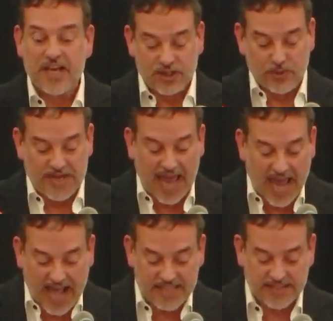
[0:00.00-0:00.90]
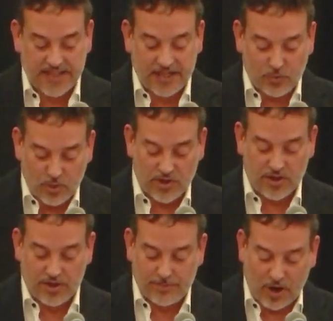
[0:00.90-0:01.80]
to enhancing
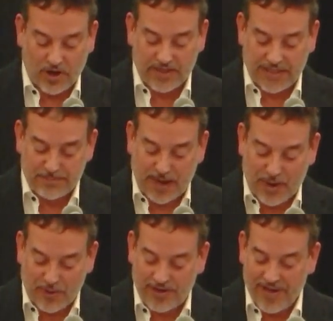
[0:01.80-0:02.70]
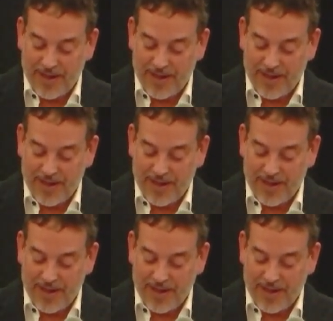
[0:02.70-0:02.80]
worker bargaining power,